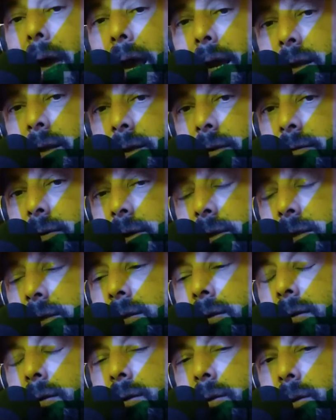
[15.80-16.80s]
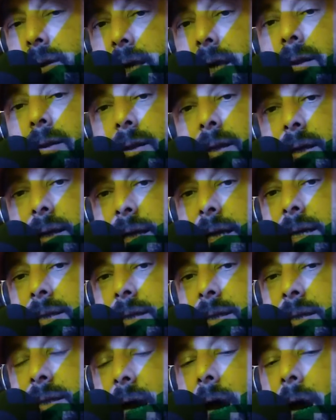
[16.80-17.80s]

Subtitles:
activists to get the Glazers